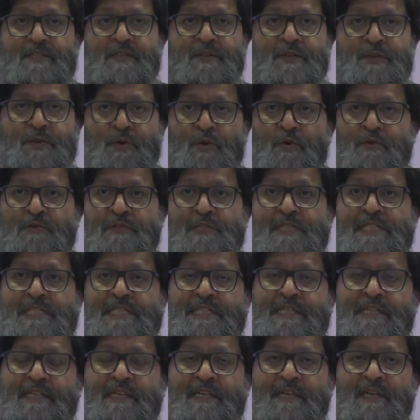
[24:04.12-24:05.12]

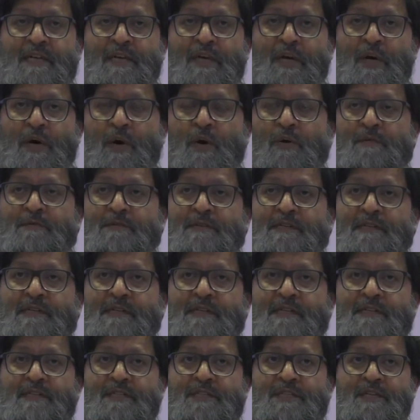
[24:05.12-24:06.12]
authority over
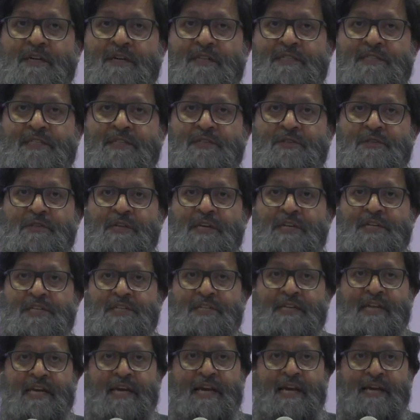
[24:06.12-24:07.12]
the child's
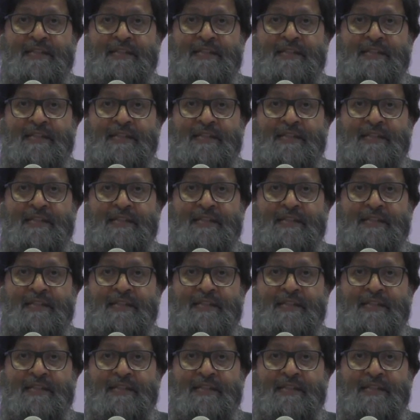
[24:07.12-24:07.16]
education,